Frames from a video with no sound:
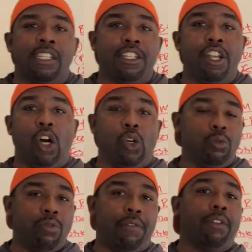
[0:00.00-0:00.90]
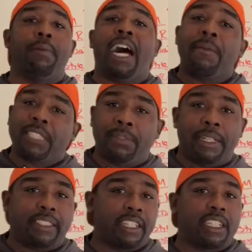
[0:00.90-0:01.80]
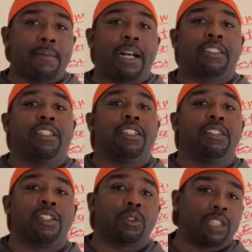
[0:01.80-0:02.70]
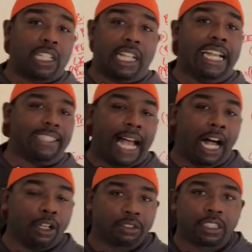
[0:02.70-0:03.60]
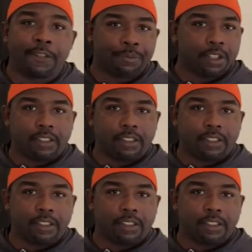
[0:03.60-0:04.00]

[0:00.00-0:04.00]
a phlebotomist is basically going to come out go to the client's house,